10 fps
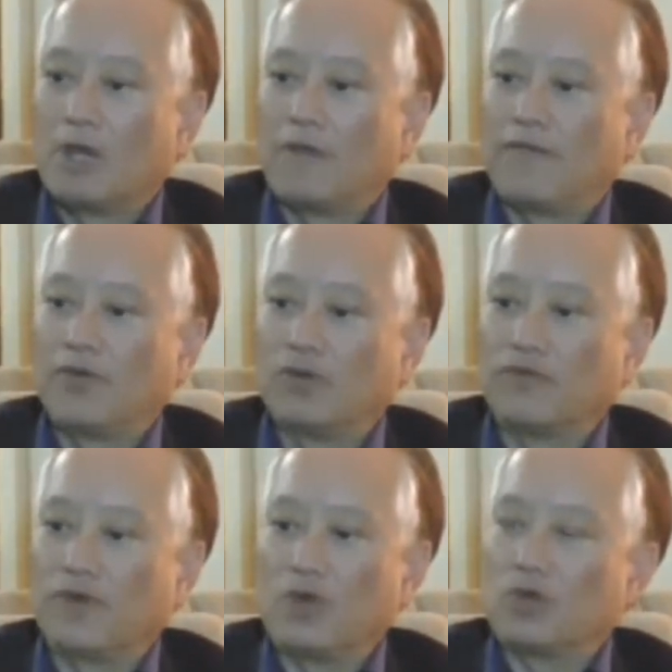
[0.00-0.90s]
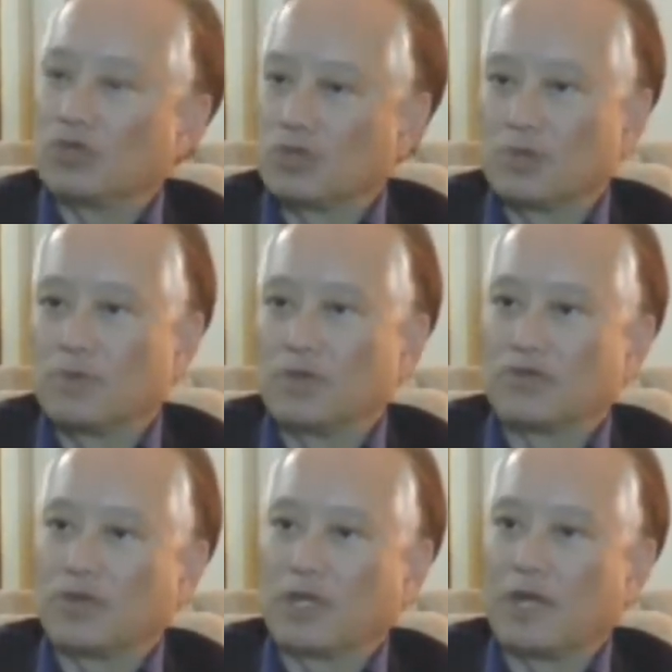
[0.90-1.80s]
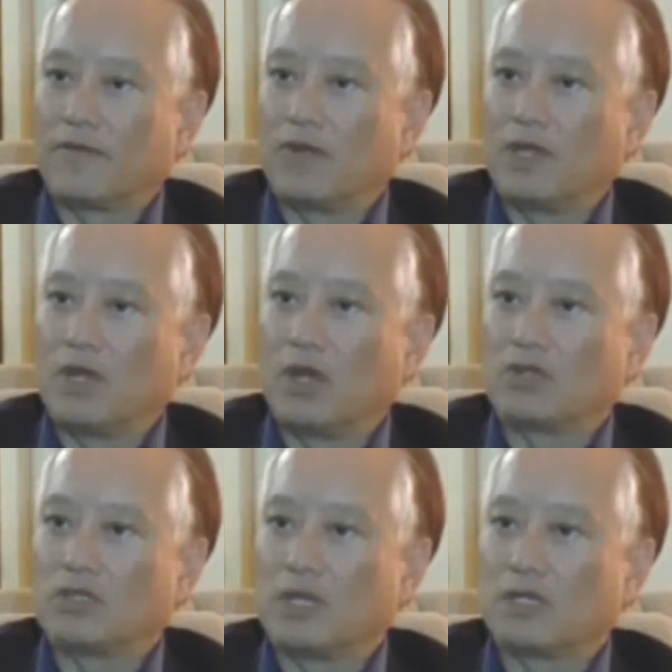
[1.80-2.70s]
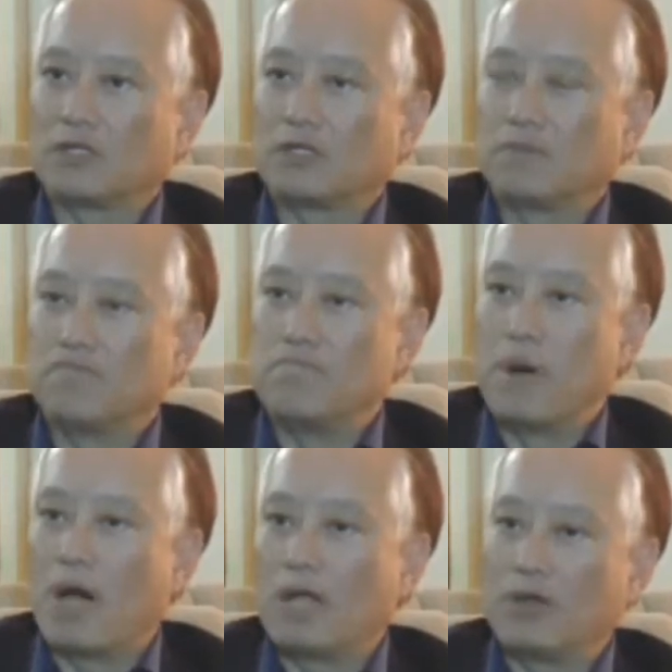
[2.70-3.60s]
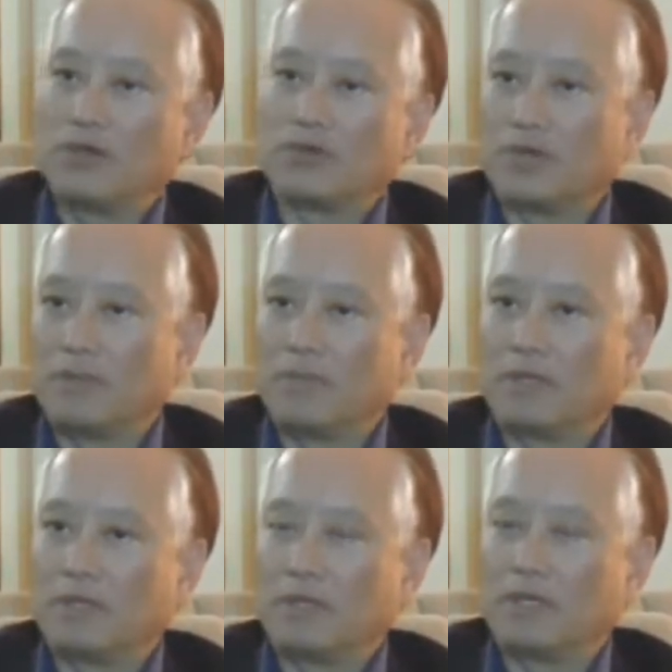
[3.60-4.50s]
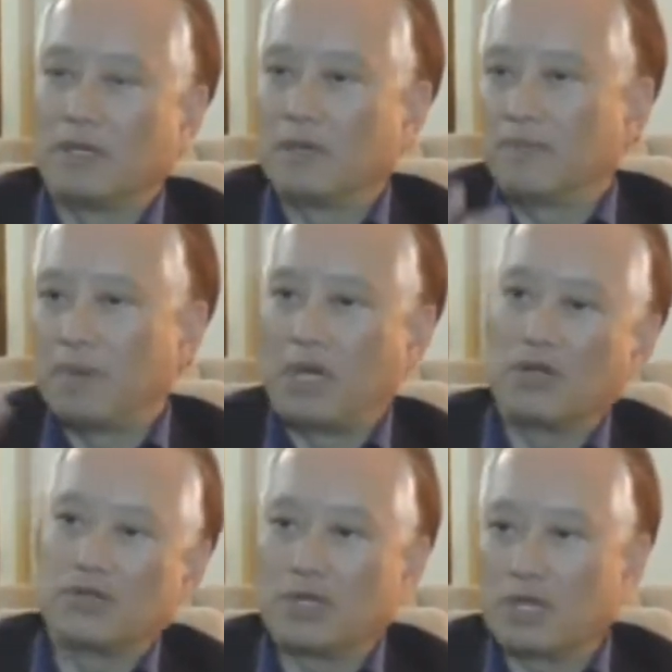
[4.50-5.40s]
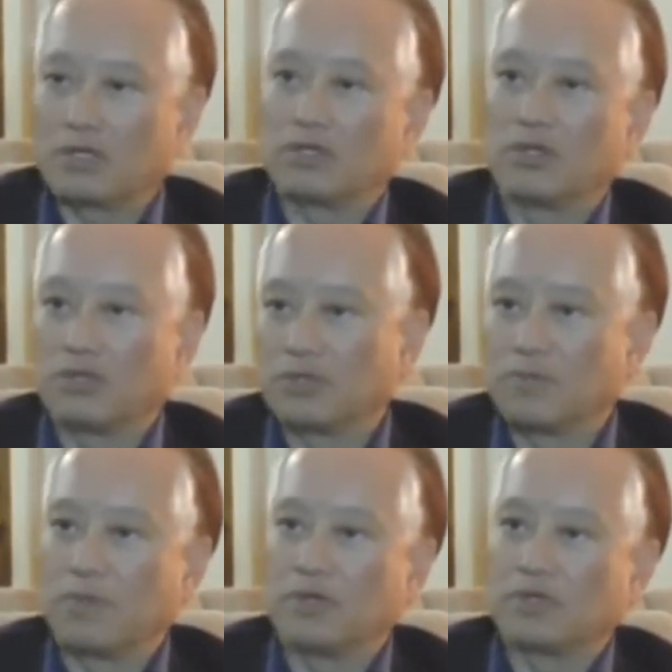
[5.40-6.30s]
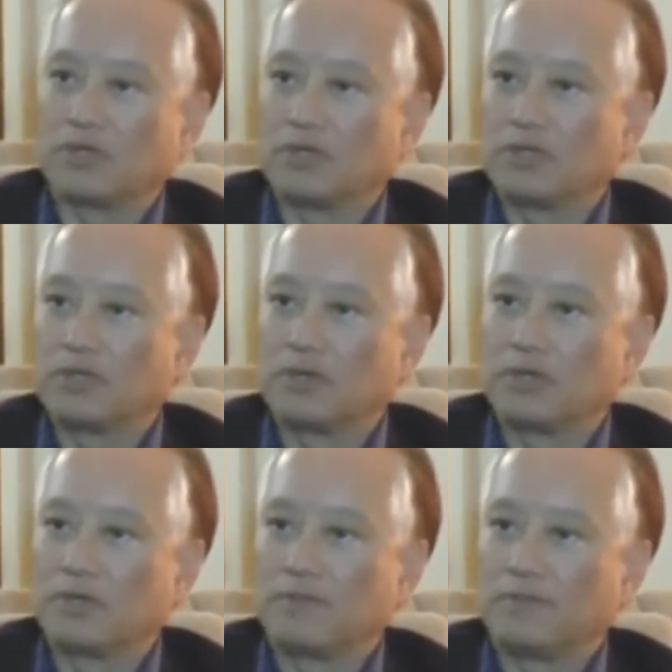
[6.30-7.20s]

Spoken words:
a full focus towards recovery, not just bio-treatment in a biopsychosocial spiritual disorder.